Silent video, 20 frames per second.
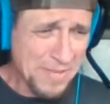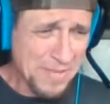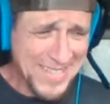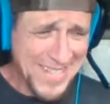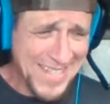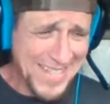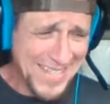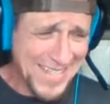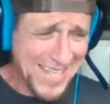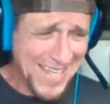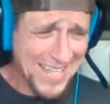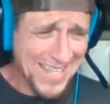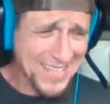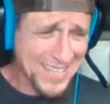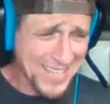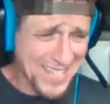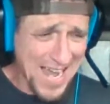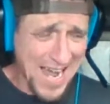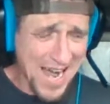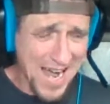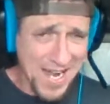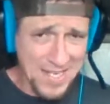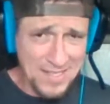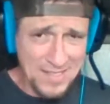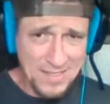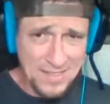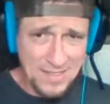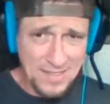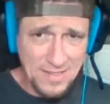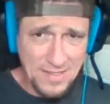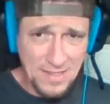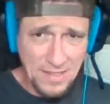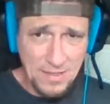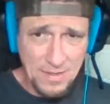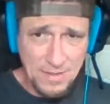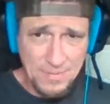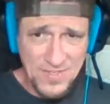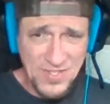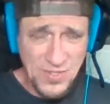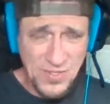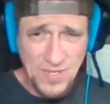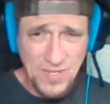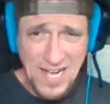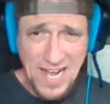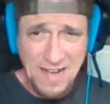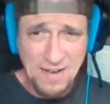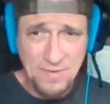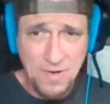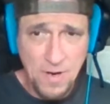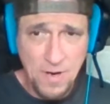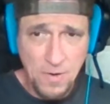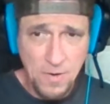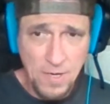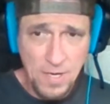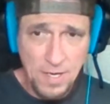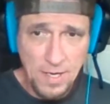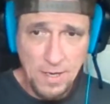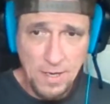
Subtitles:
but then again, it's not. Sort I don't know.